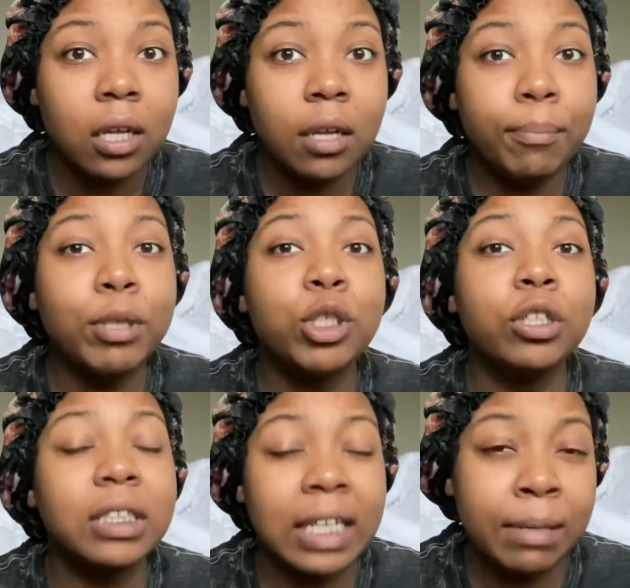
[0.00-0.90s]
but
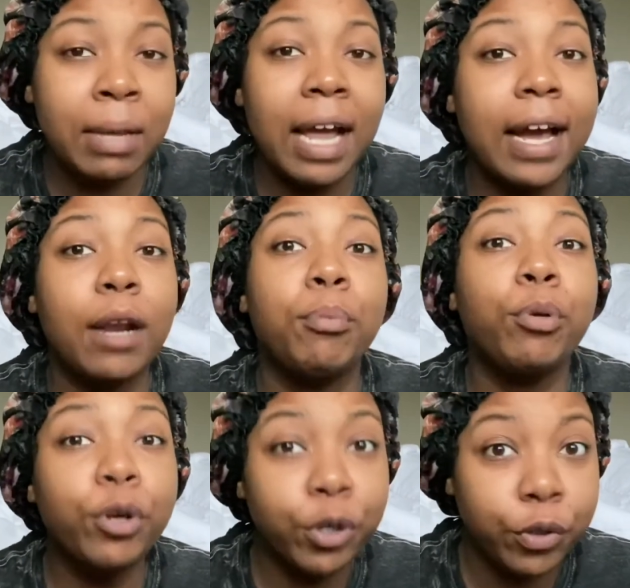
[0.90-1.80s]
you're telling me I got
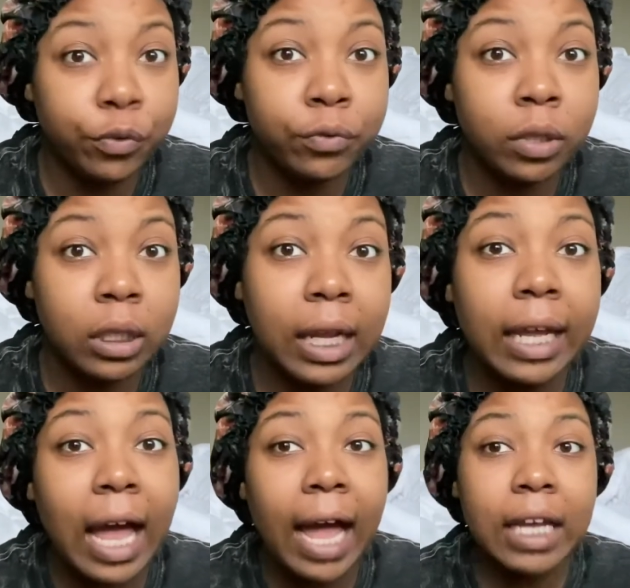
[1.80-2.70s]
approved.
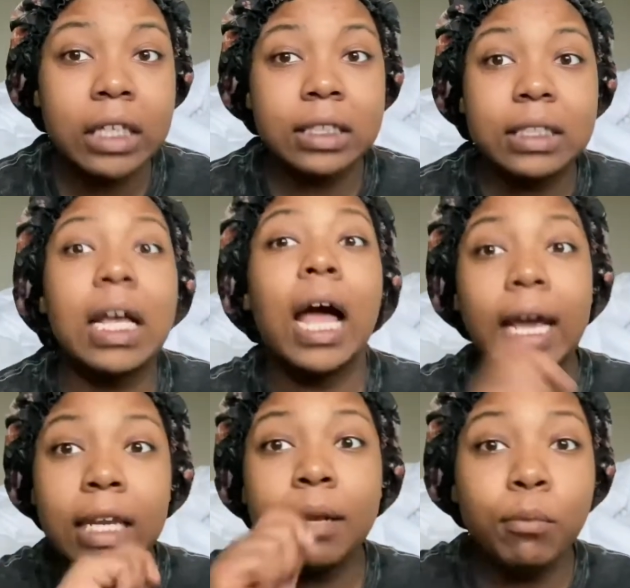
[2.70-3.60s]
Like, I can
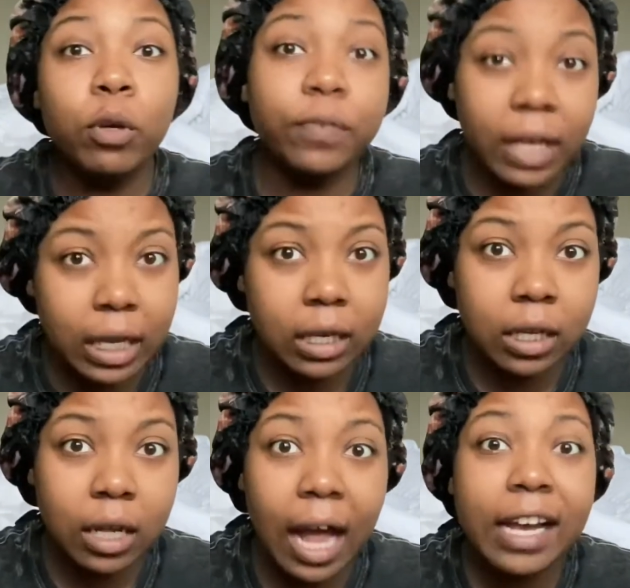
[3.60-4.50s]
sign and move in.
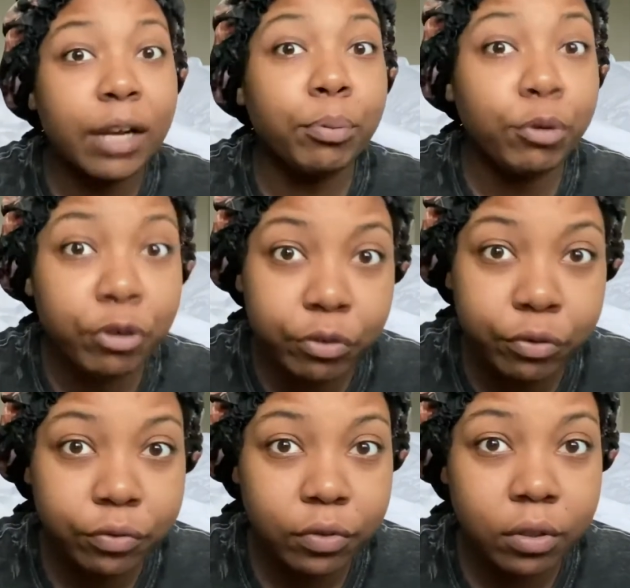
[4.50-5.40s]
I got
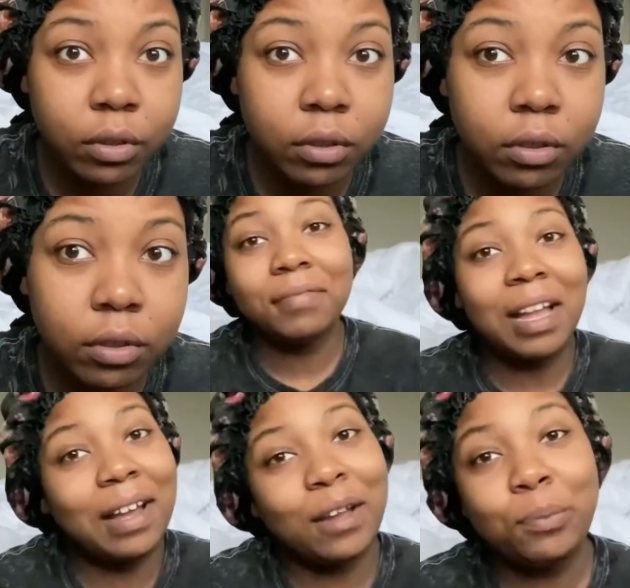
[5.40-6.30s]
approved.
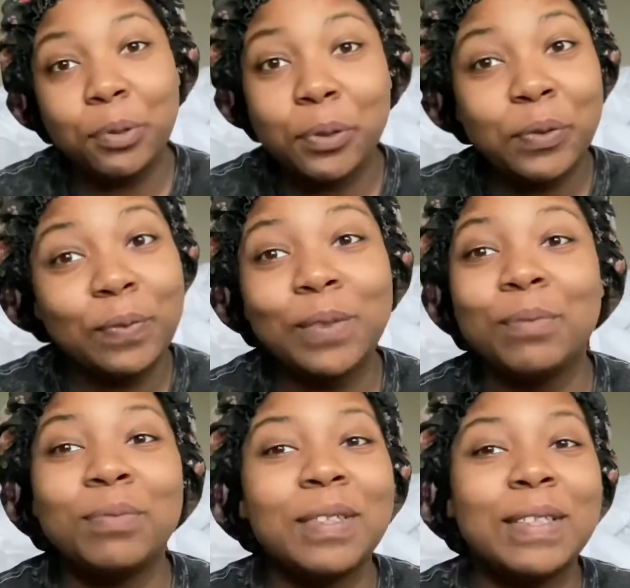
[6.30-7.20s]
I got approved.
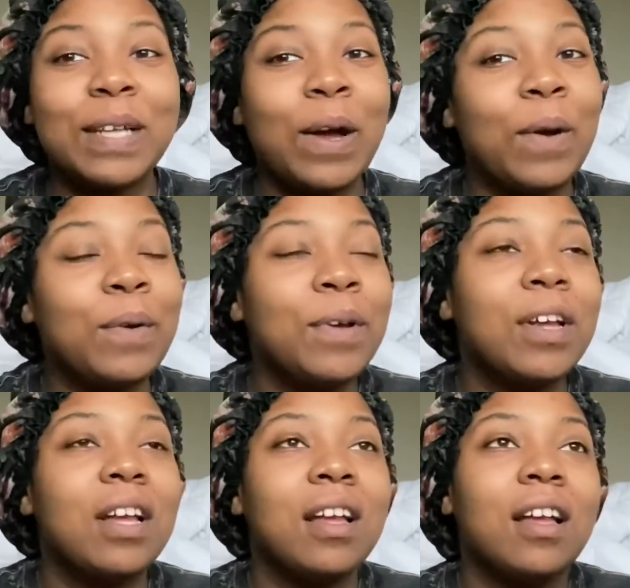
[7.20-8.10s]
So
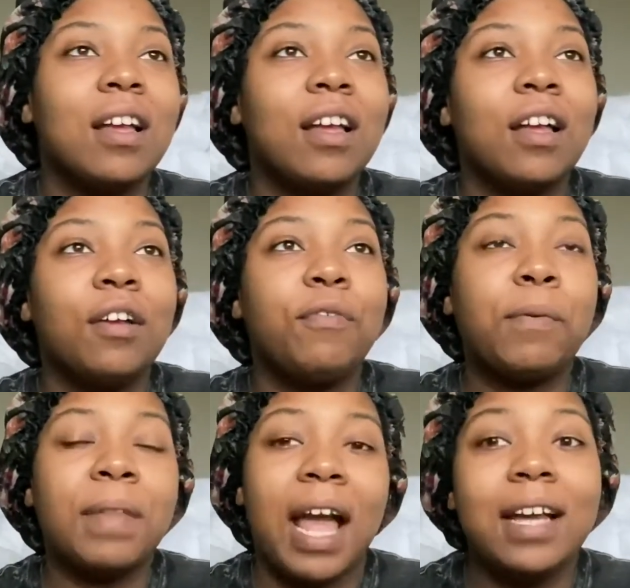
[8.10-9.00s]

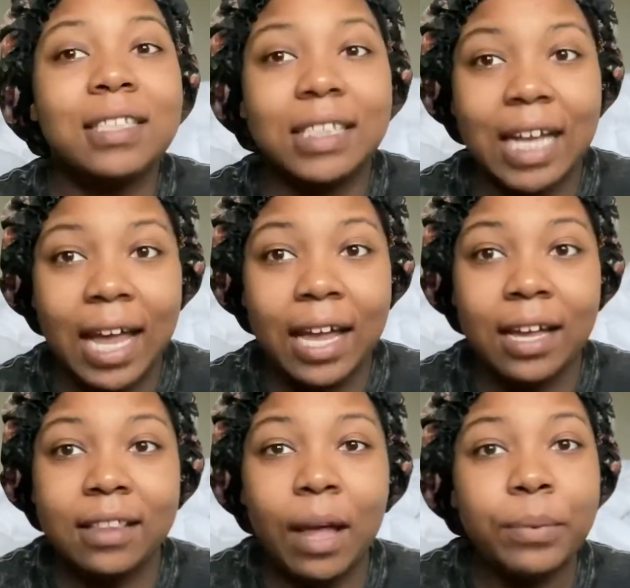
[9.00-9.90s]
from that
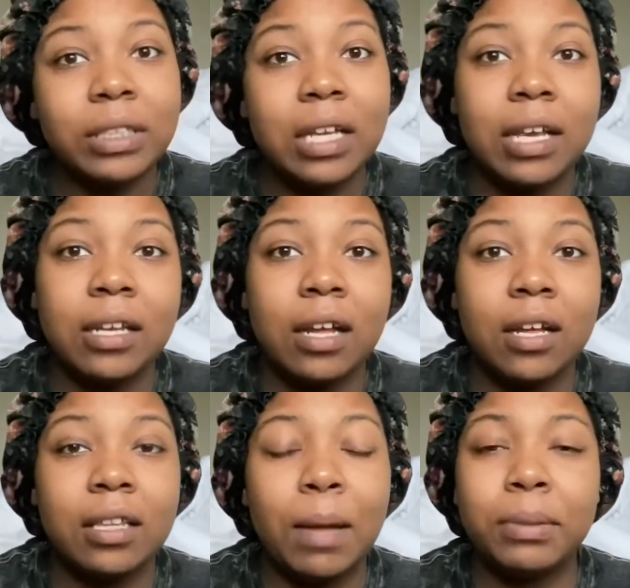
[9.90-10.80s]
day, that was
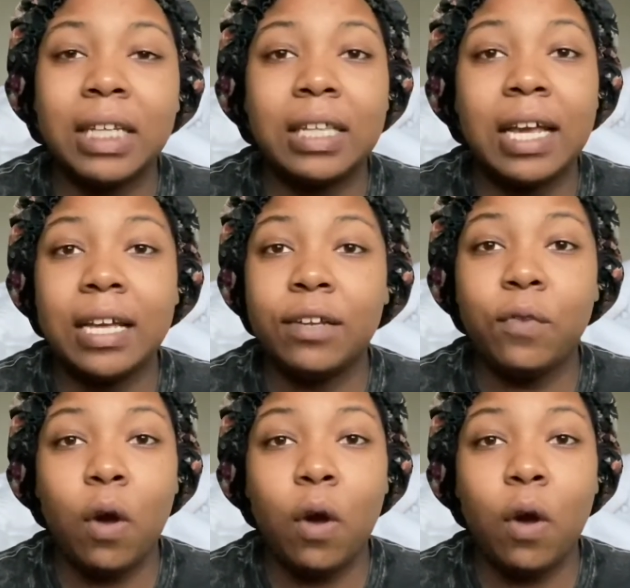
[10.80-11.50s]
at the end of